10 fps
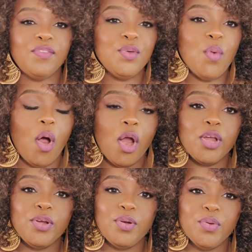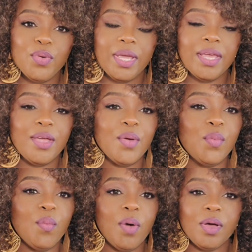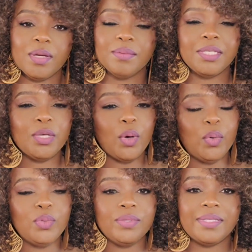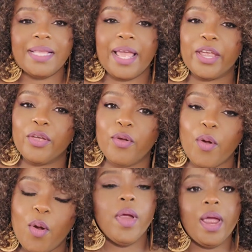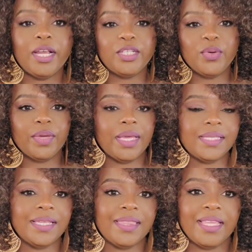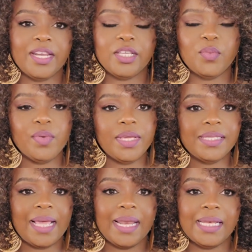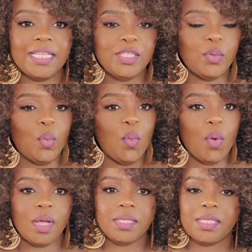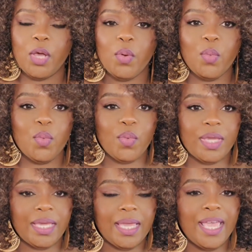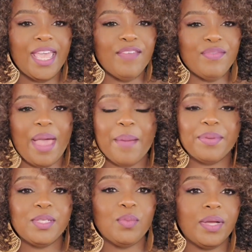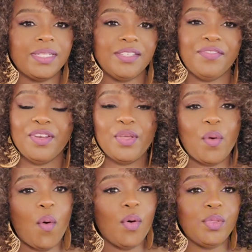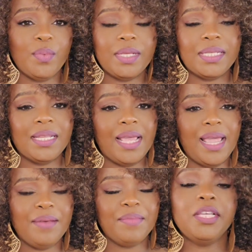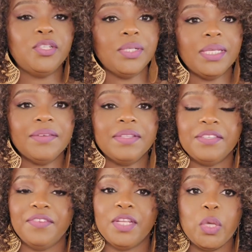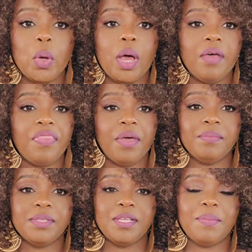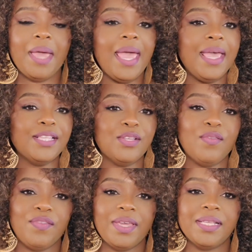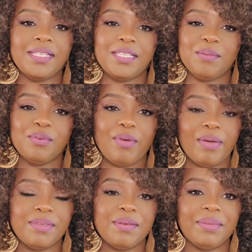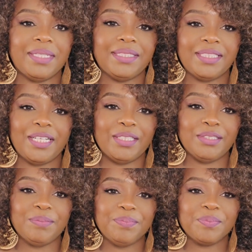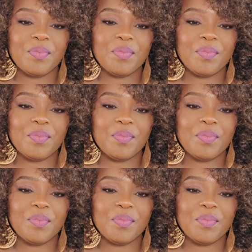you are new here, welcome to Who's That Girl, where I showcase synthetic wigs at least once a week. If you happen to watch this video all the way to the end, make sure to give this video a thumbs up and don't forget to subscribe to my channel.